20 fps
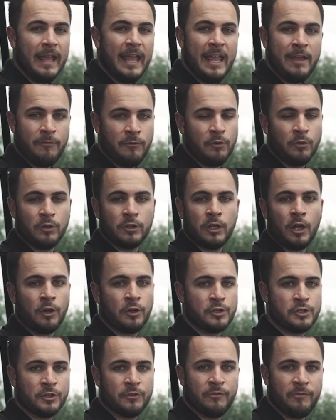if you're a
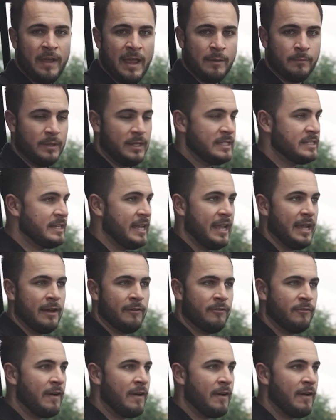larger family, say a